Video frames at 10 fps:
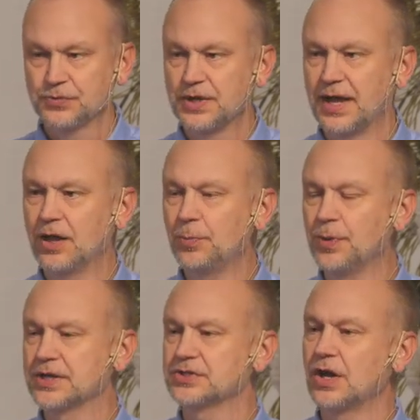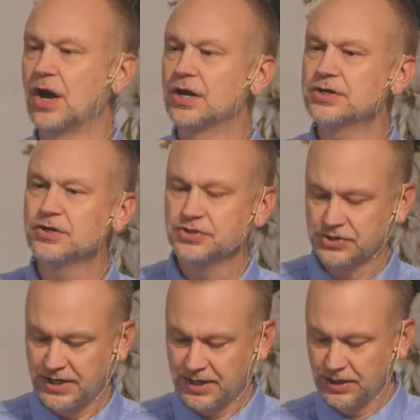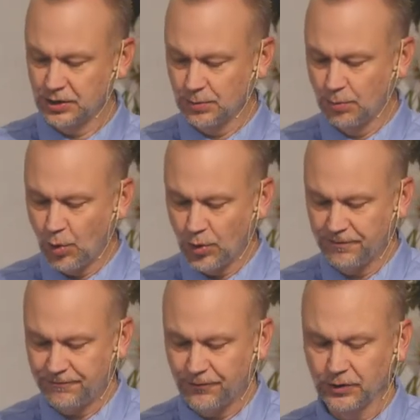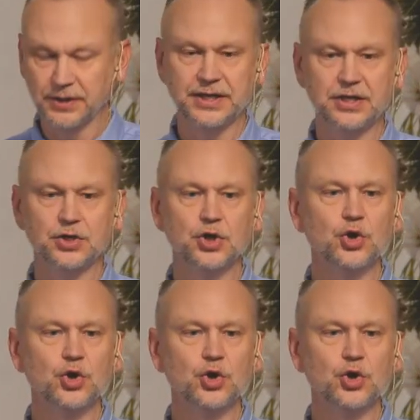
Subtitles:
to help us understand more fully